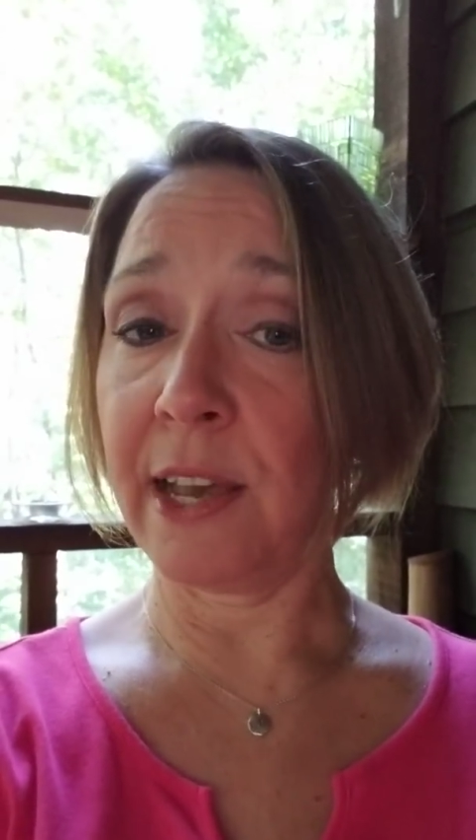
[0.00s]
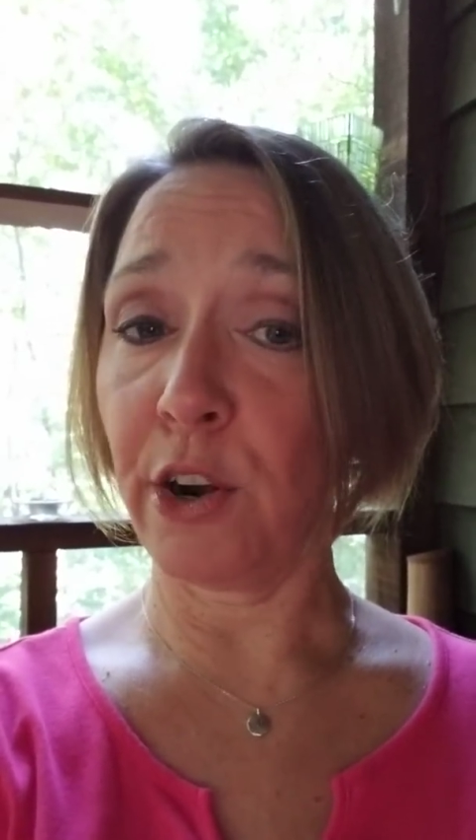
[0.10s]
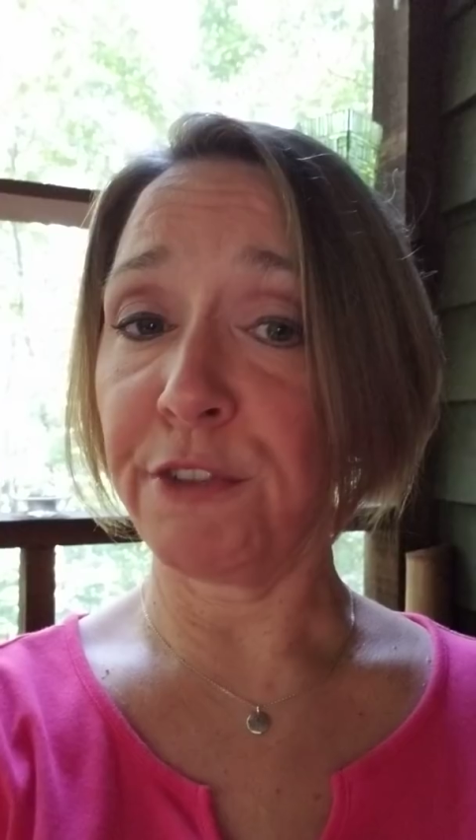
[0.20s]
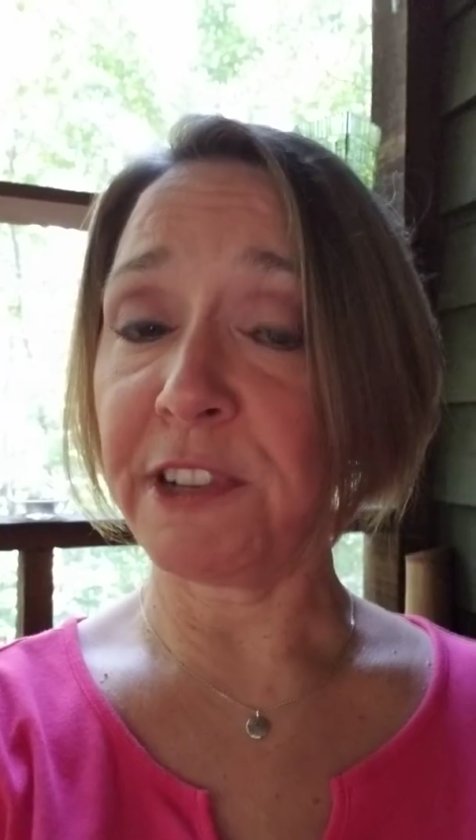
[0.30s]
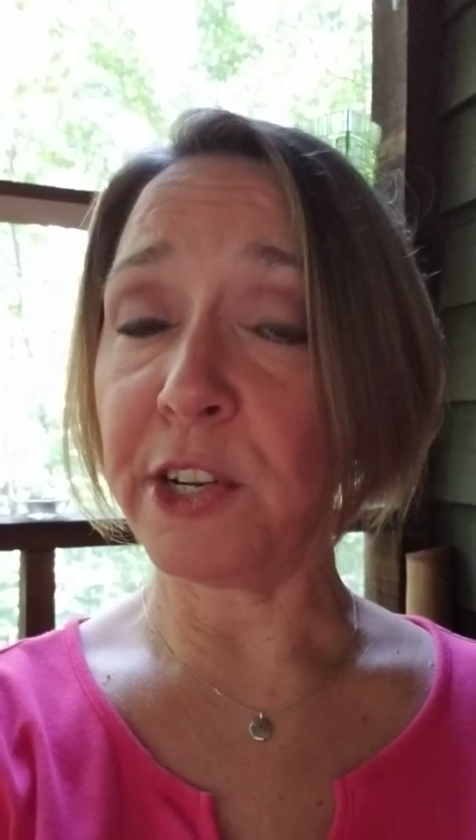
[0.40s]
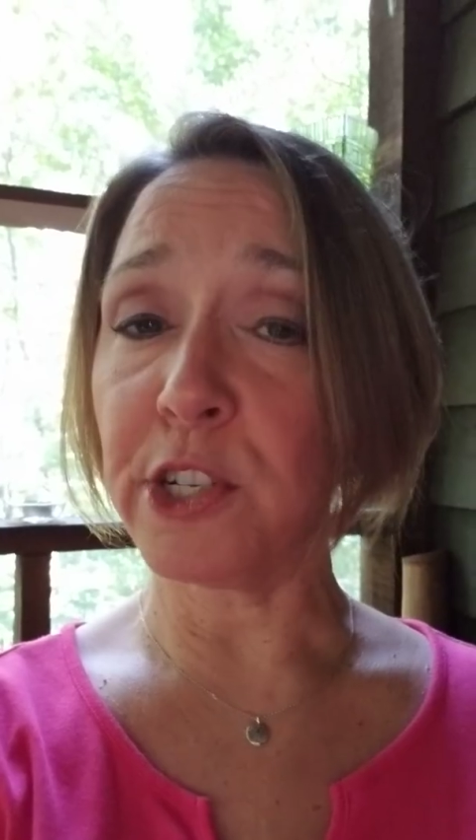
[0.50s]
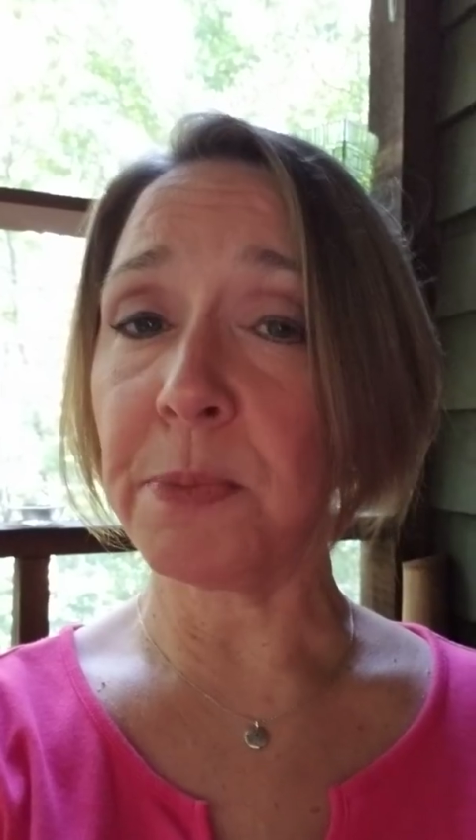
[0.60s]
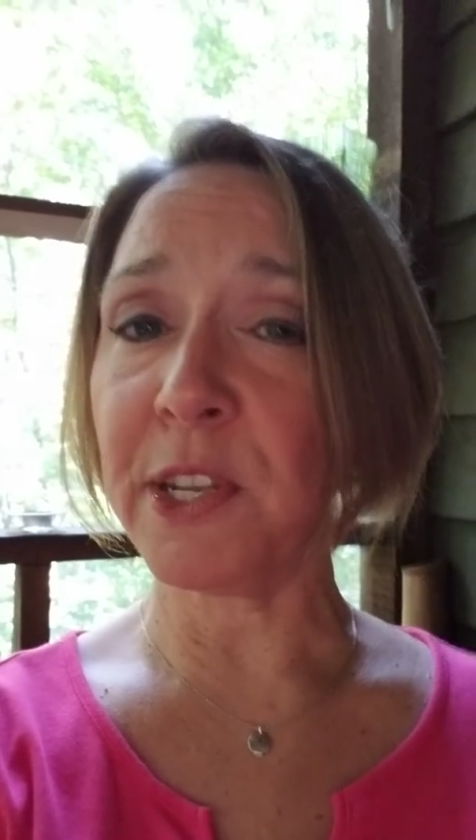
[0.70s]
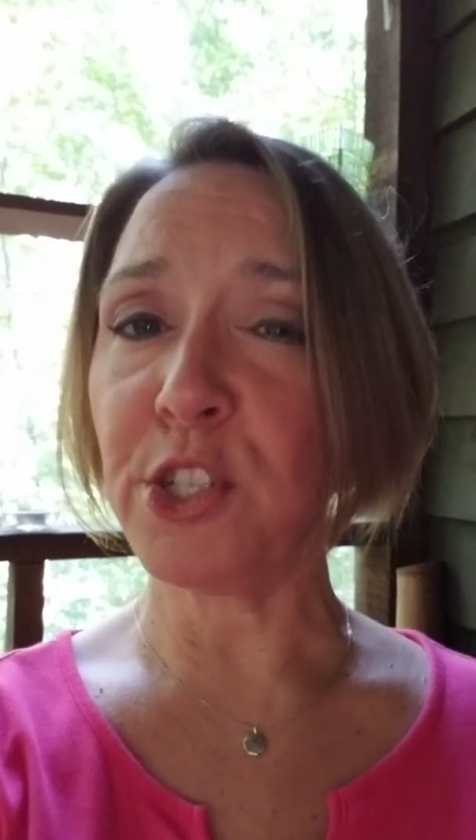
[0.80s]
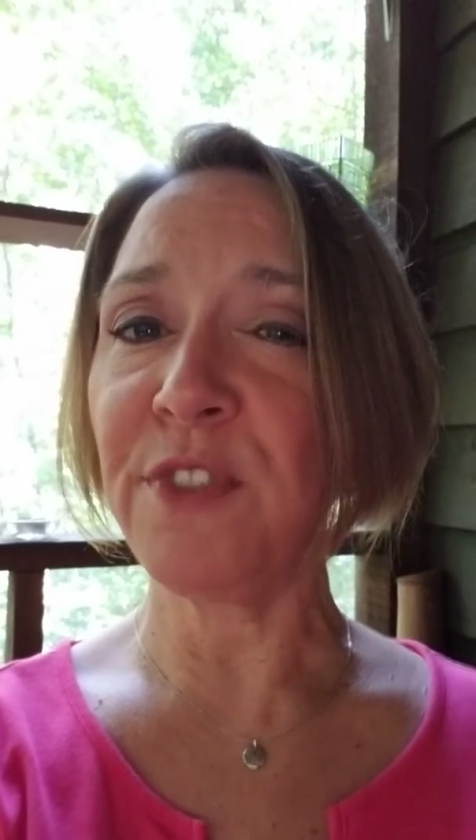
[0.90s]
at our feeders
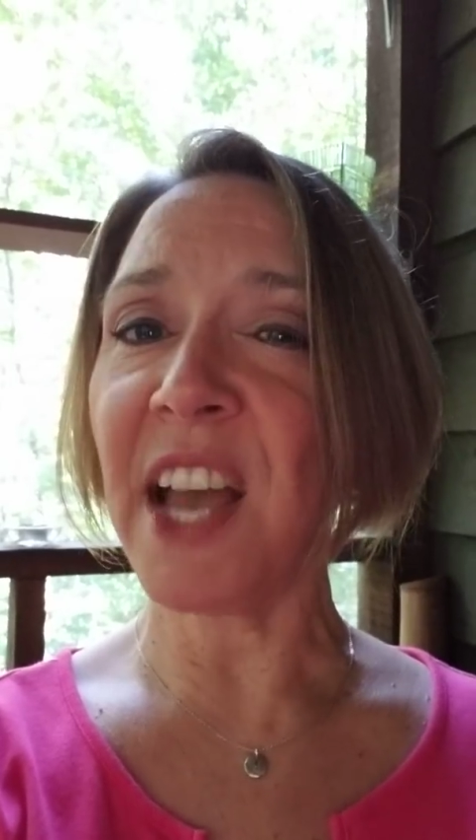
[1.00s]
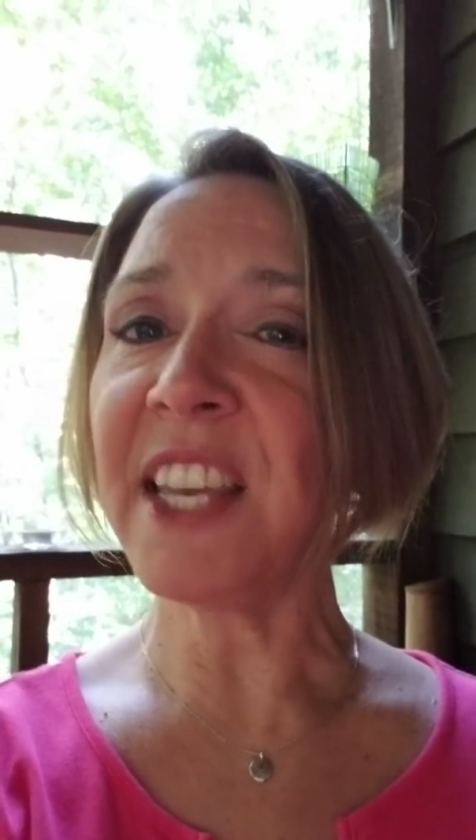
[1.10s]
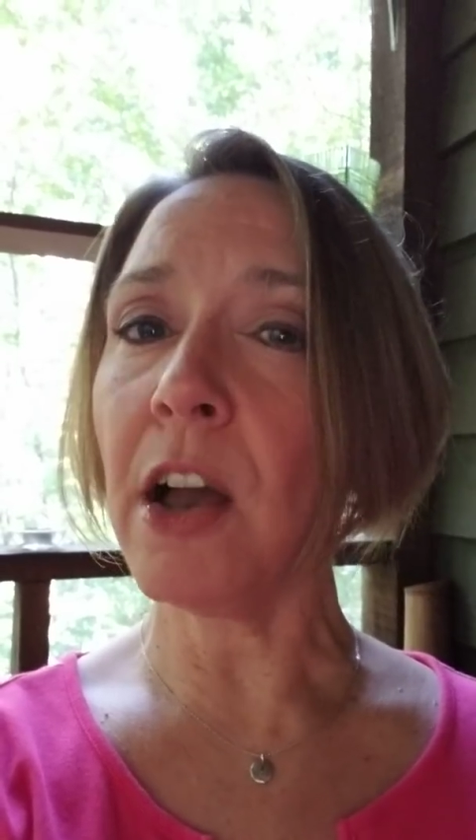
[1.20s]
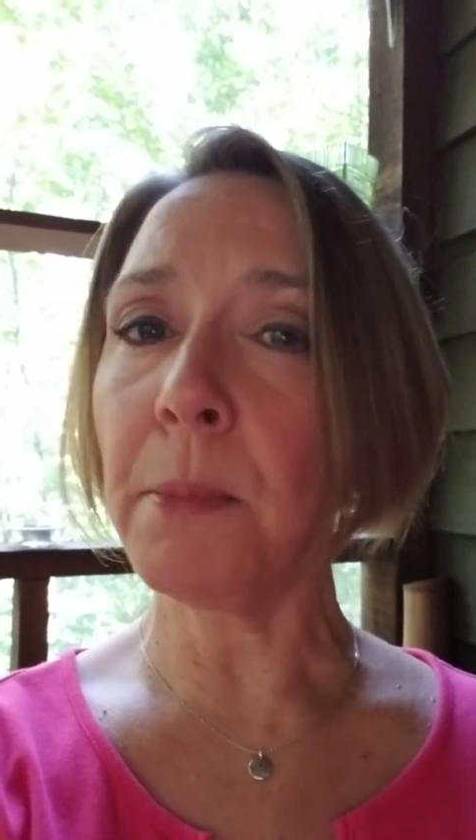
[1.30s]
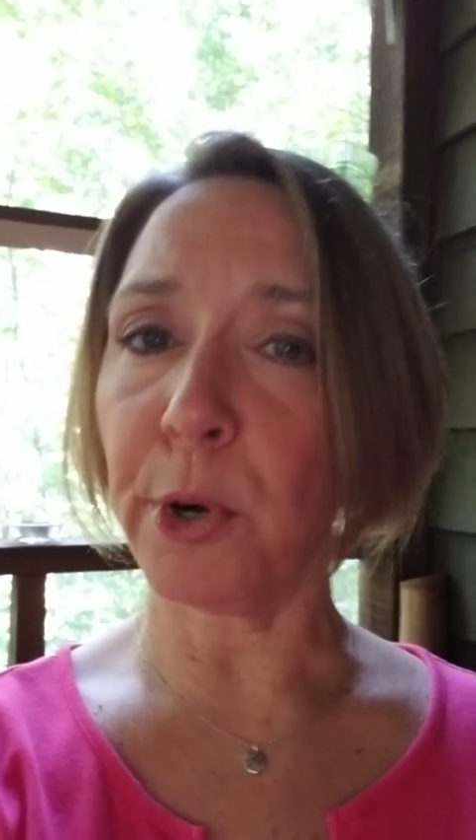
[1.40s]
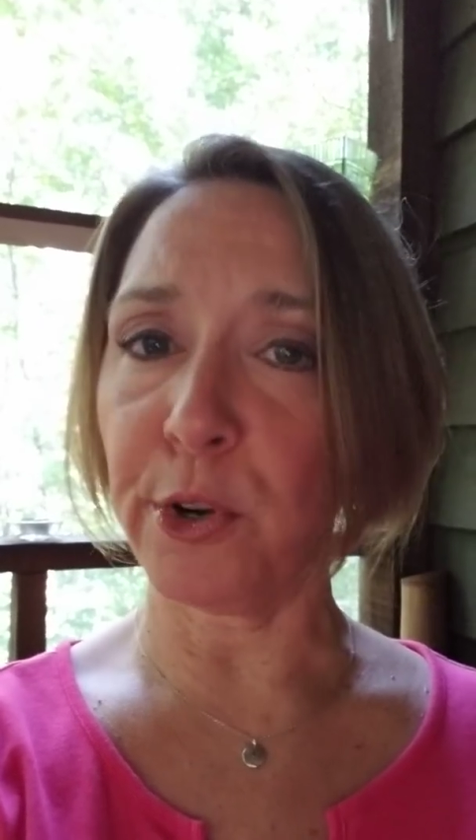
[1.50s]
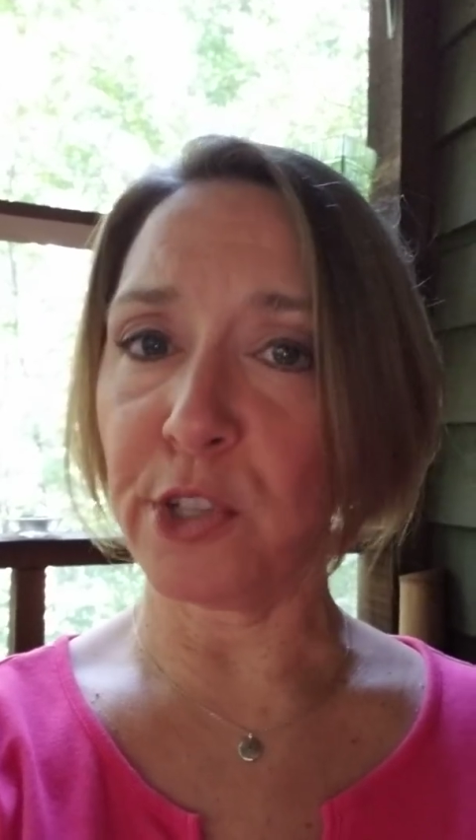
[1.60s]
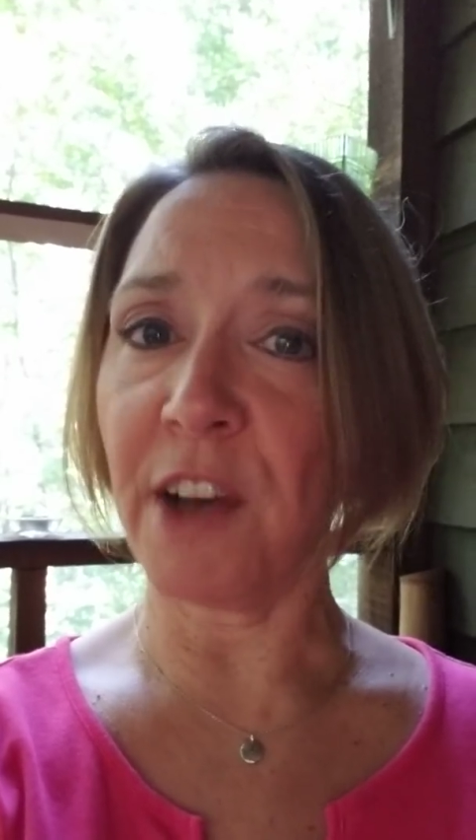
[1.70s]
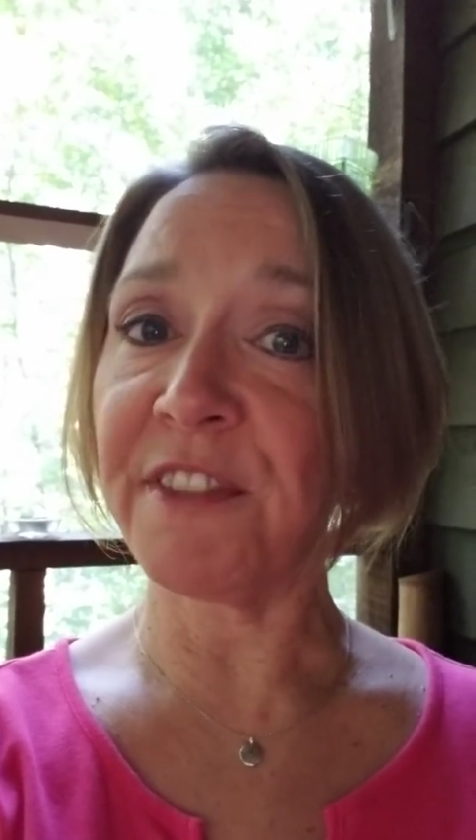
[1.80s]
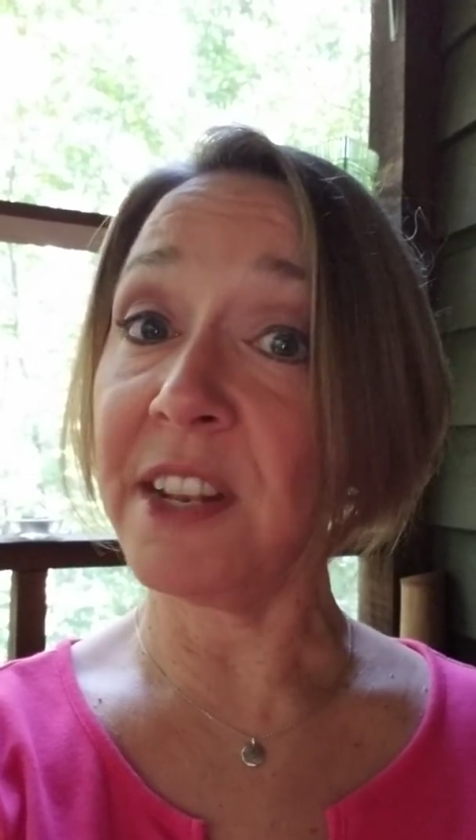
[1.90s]
because you've got young birds
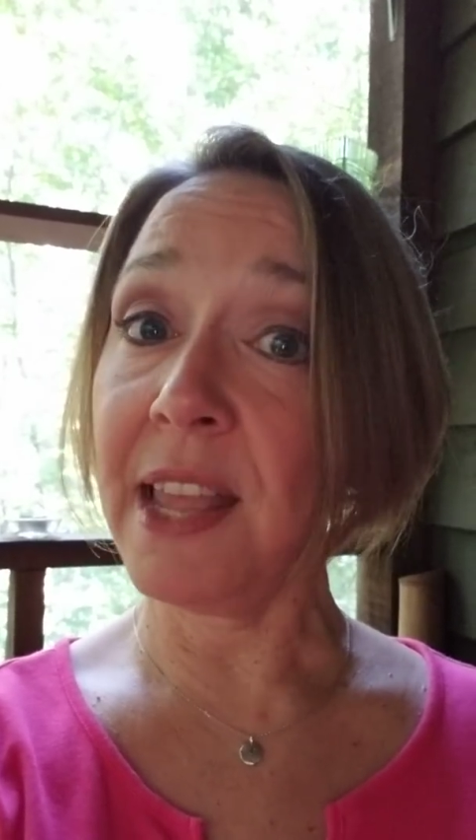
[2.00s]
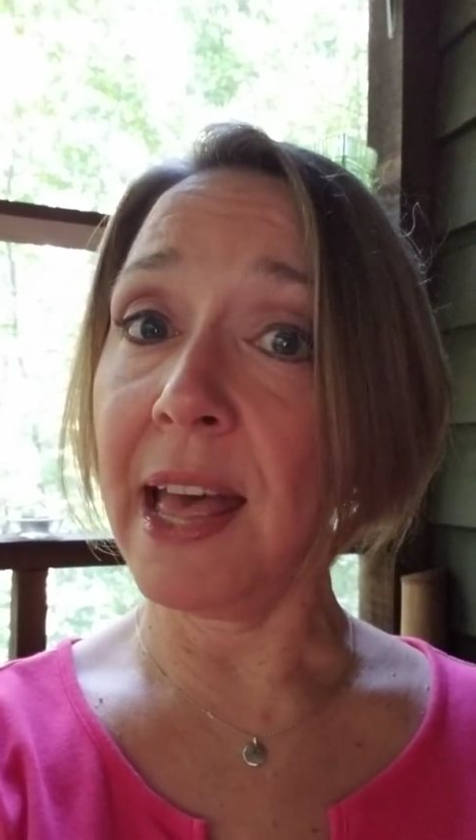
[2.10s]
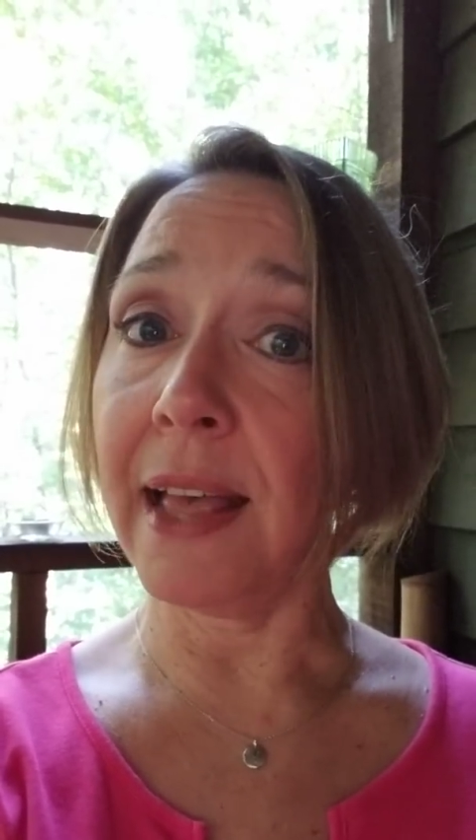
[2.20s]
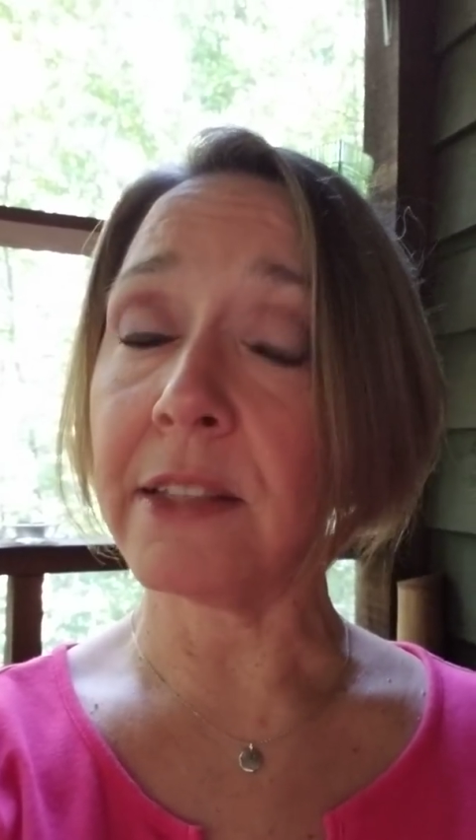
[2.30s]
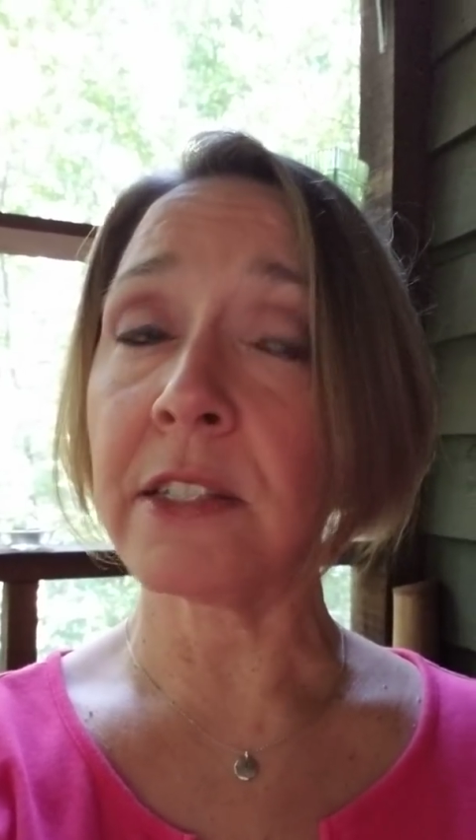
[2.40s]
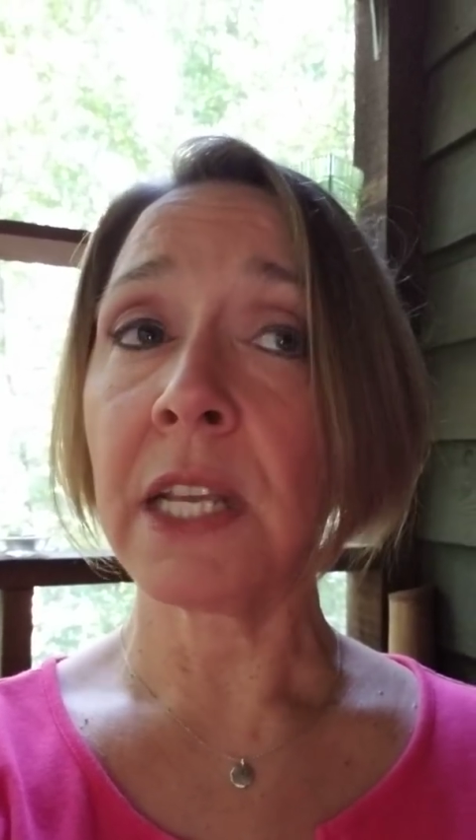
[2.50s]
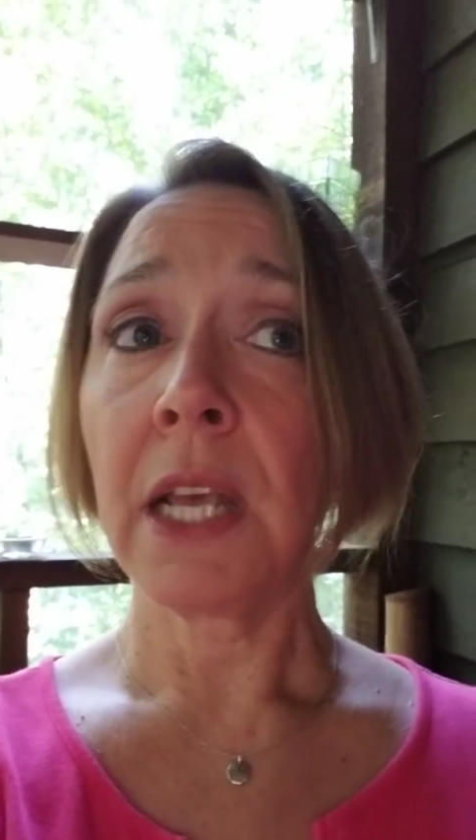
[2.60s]
off the nest.